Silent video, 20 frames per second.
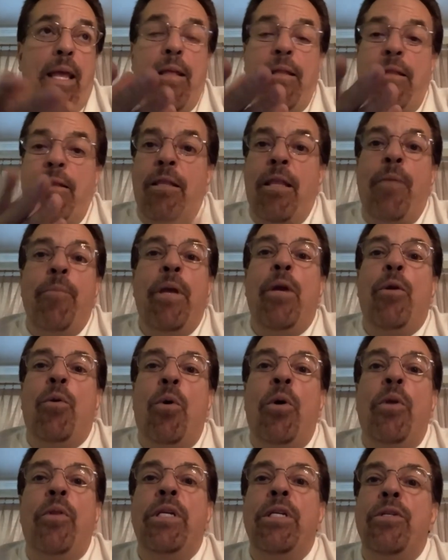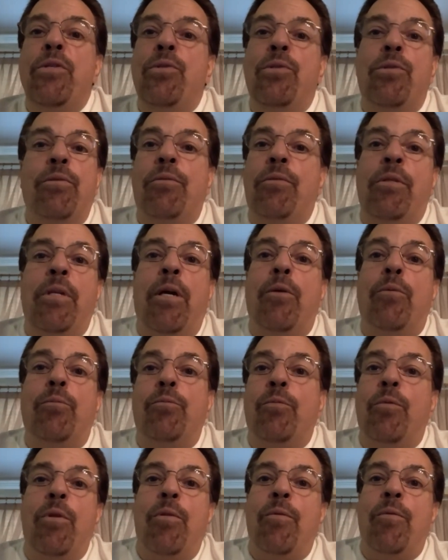they made all these you know
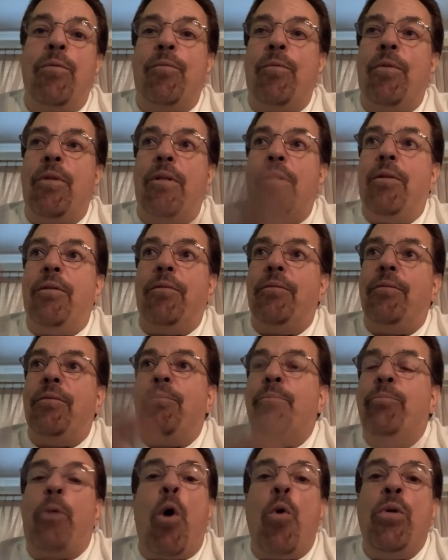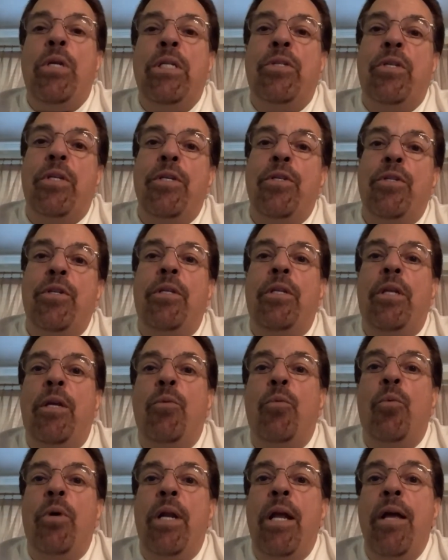bonuses and,
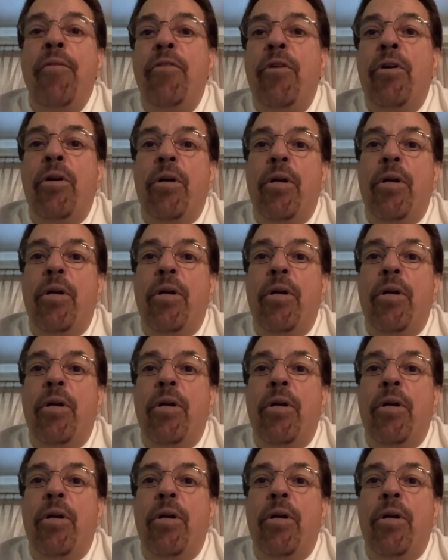and whatever,